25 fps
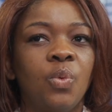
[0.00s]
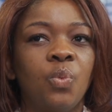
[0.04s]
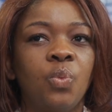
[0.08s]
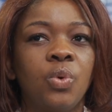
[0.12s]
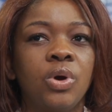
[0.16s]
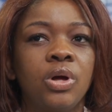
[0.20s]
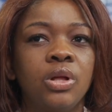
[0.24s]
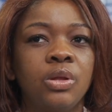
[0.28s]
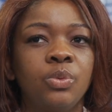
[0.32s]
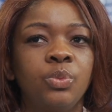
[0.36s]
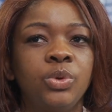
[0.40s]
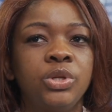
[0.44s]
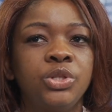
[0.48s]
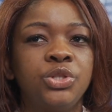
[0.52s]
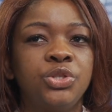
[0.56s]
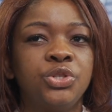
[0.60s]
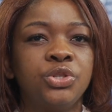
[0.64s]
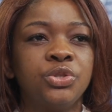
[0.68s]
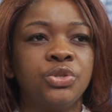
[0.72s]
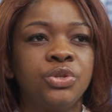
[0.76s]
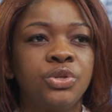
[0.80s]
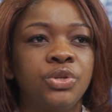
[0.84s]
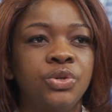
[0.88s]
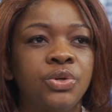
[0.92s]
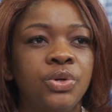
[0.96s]
Well, we
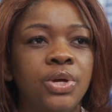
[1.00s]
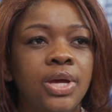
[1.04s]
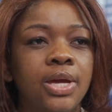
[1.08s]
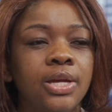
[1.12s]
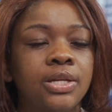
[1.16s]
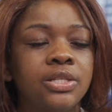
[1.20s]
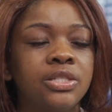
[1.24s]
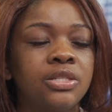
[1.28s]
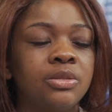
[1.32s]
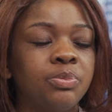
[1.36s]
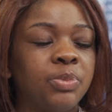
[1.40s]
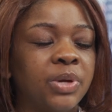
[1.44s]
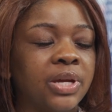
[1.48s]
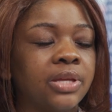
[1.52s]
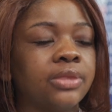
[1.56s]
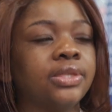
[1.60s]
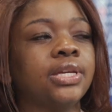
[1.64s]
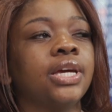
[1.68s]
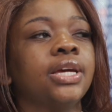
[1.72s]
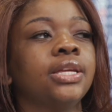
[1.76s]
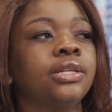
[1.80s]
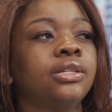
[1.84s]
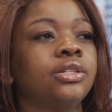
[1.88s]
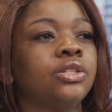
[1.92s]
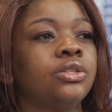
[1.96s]
do expect
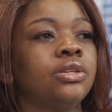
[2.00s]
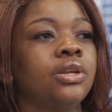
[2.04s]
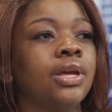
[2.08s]
that